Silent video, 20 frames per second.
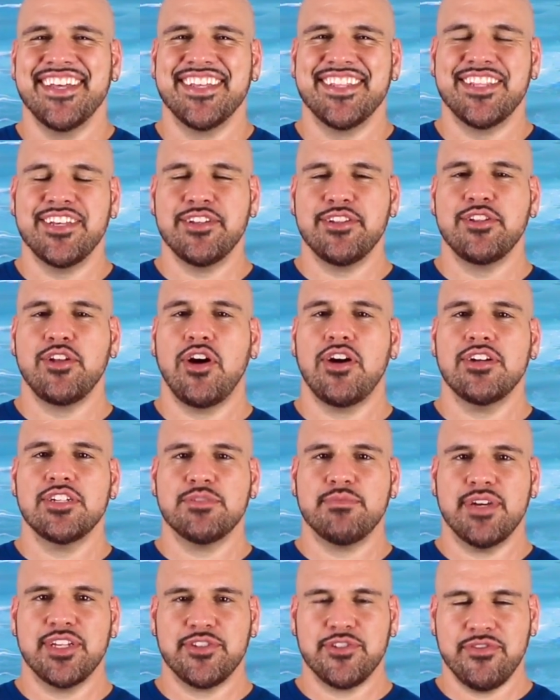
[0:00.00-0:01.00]
the large
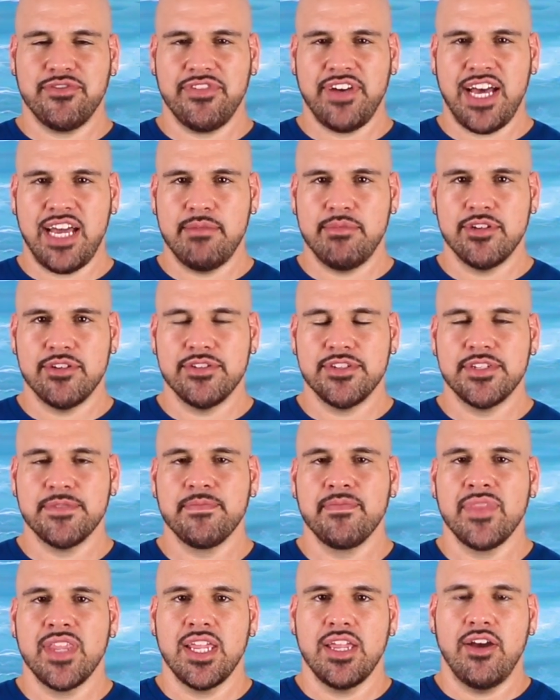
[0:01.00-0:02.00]
muscle fibers
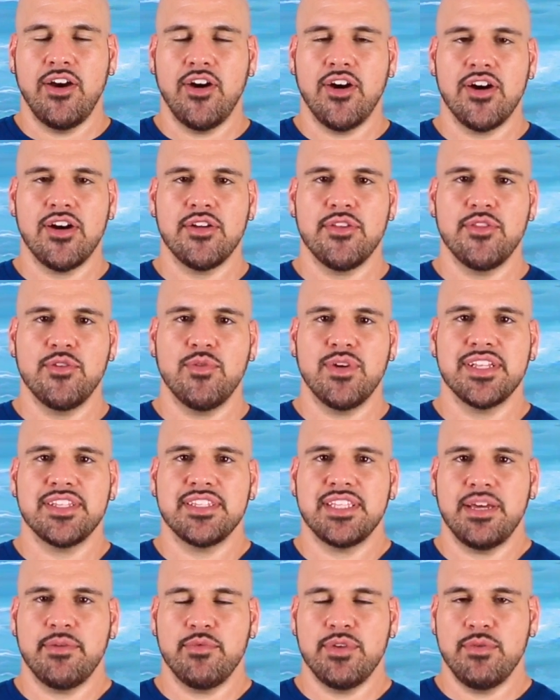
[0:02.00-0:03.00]
are the ones
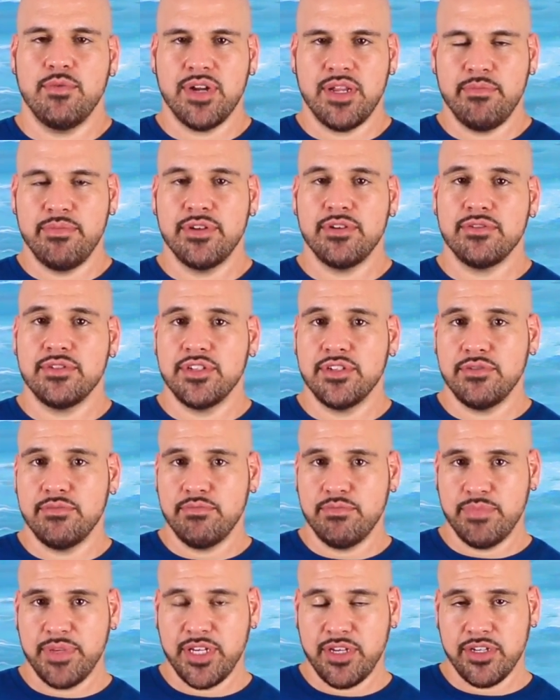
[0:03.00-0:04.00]
that we want to build
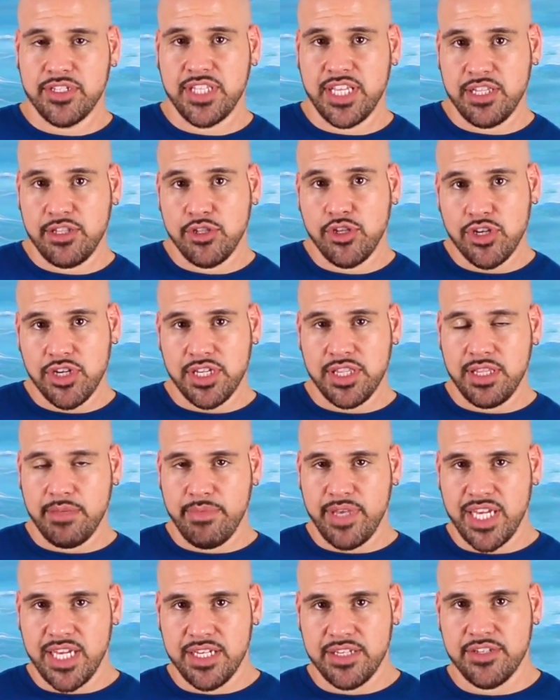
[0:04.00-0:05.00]
because they look the
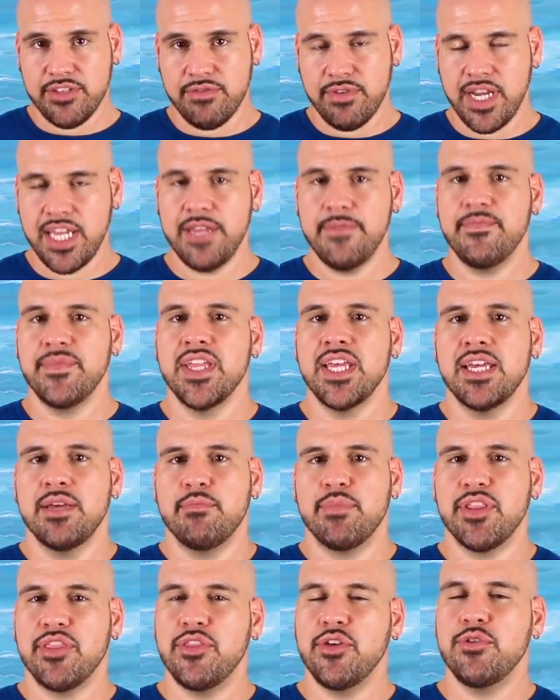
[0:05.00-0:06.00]
biggest, right?
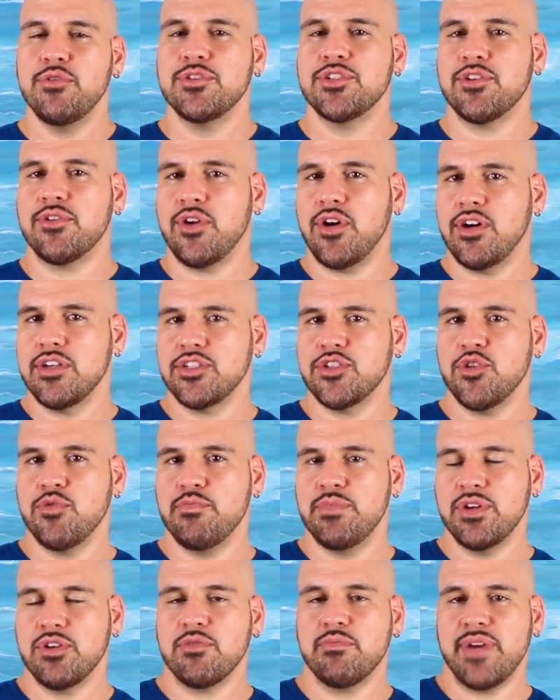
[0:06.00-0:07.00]
But those are also
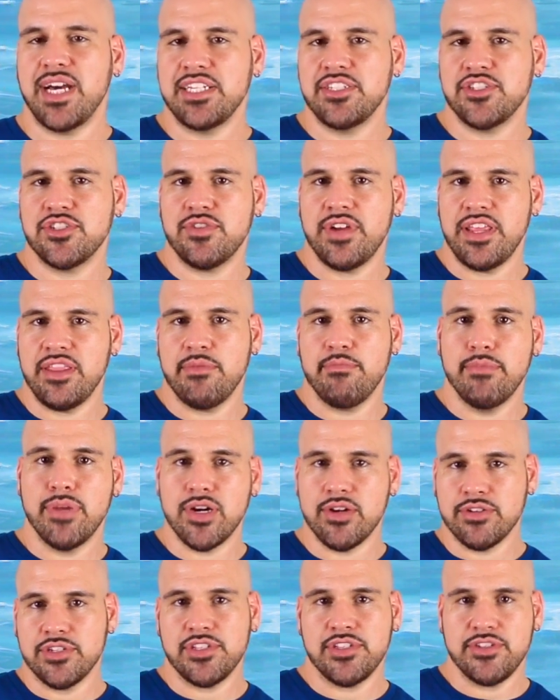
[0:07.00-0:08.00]
built by
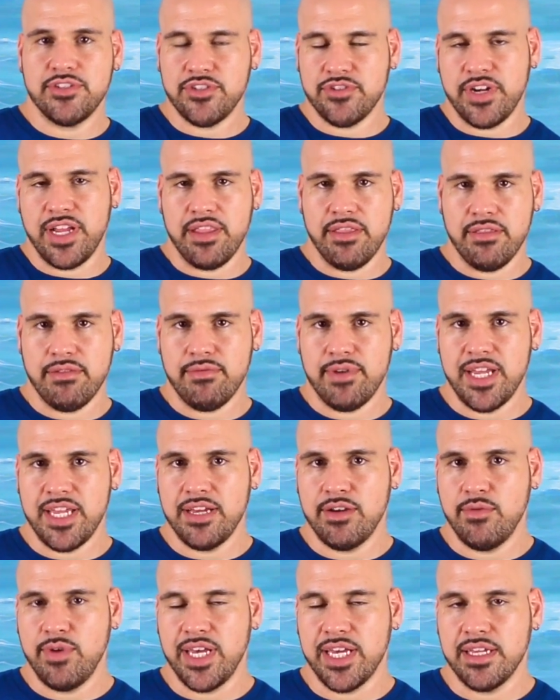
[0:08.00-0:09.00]
burst strength, right?
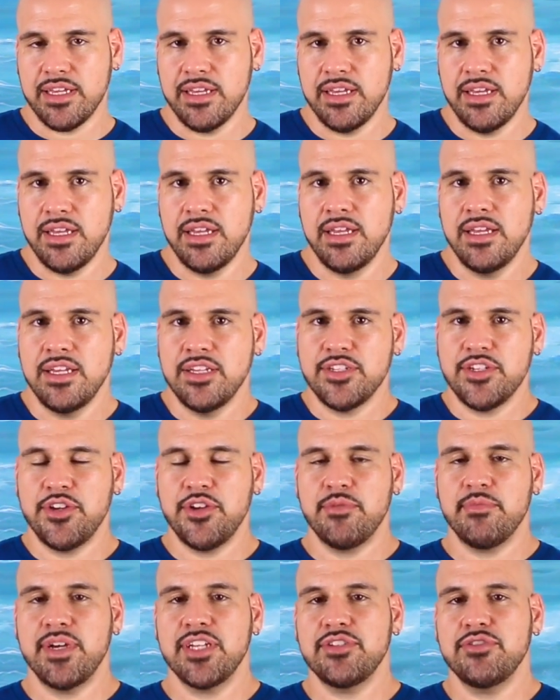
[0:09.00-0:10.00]
Quick. So
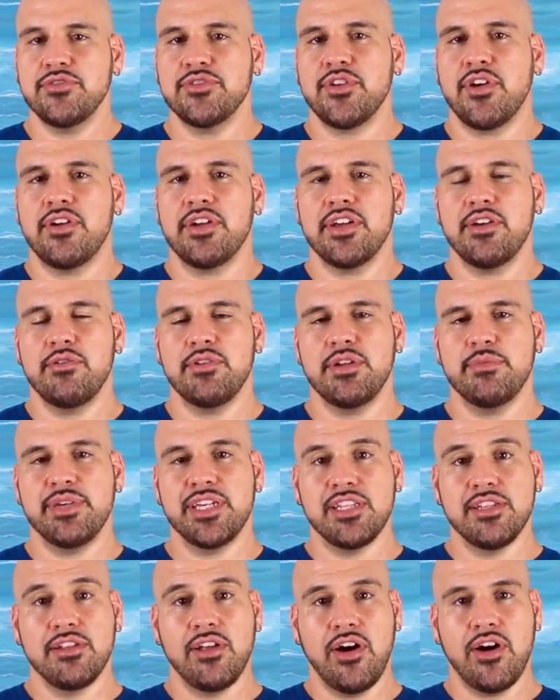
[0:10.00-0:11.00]
your muscles aren't going to
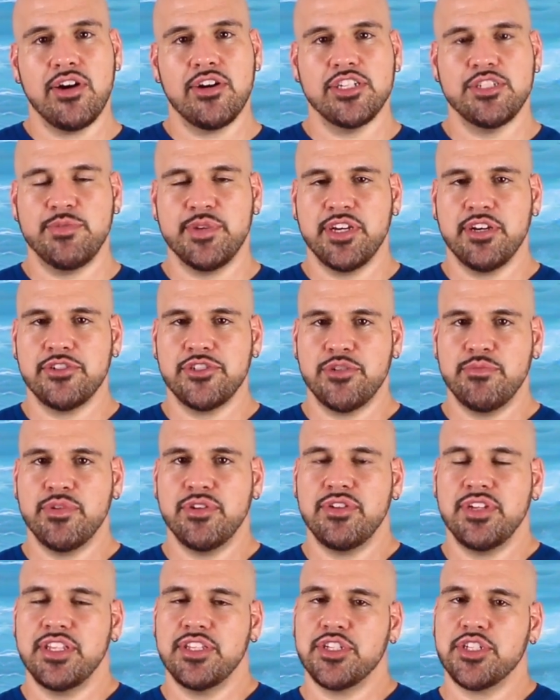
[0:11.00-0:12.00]
be large because you're
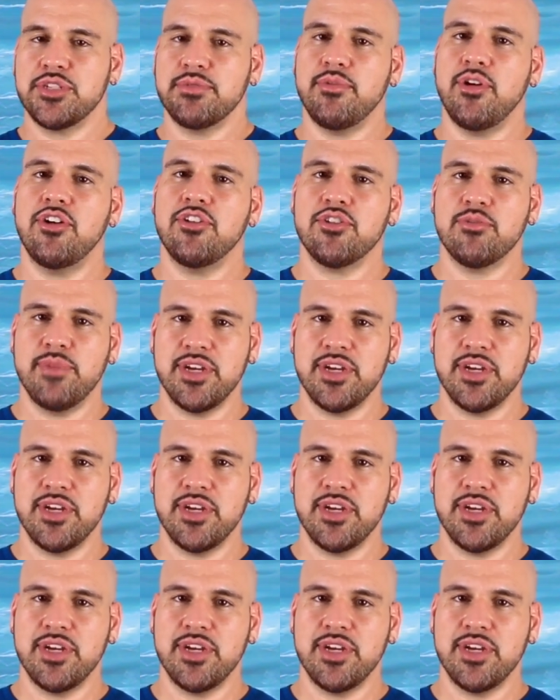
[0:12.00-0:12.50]
building the smaller